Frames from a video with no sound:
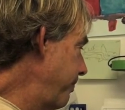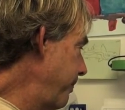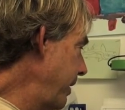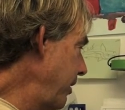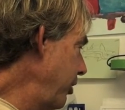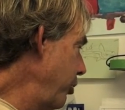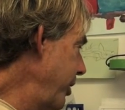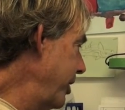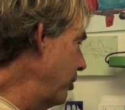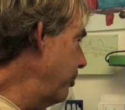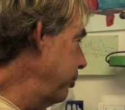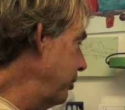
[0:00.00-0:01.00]

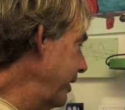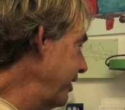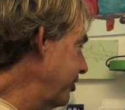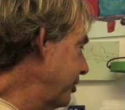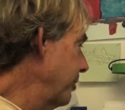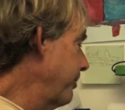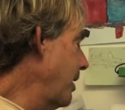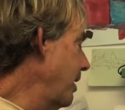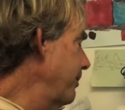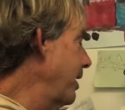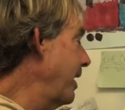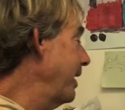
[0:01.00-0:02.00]
Periwinkle Place, the
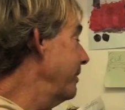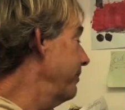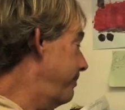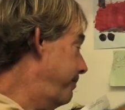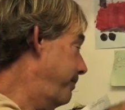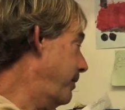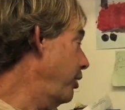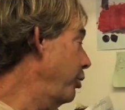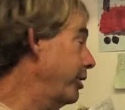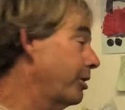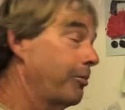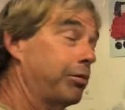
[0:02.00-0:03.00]
pond behind
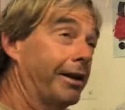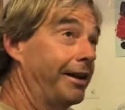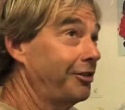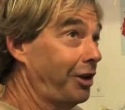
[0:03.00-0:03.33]
Periwinkle Place. is